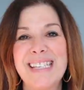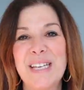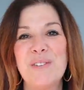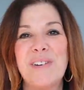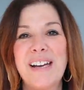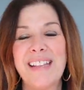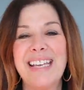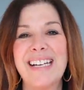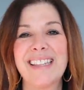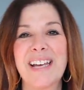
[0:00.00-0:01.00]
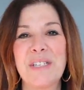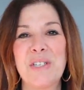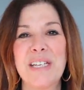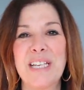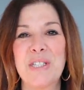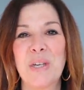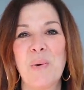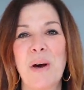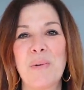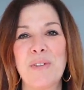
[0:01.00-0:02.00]
and you finally get a lunch date to
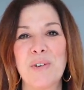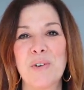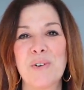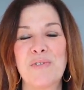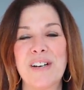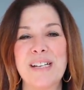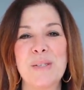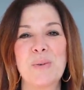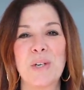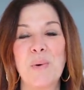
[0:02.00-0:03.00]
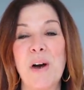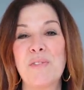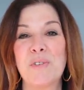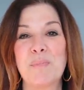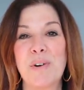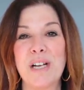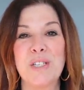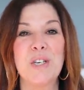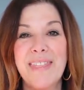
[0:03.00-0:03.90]
go out with your girlfriends or to go out for brunch.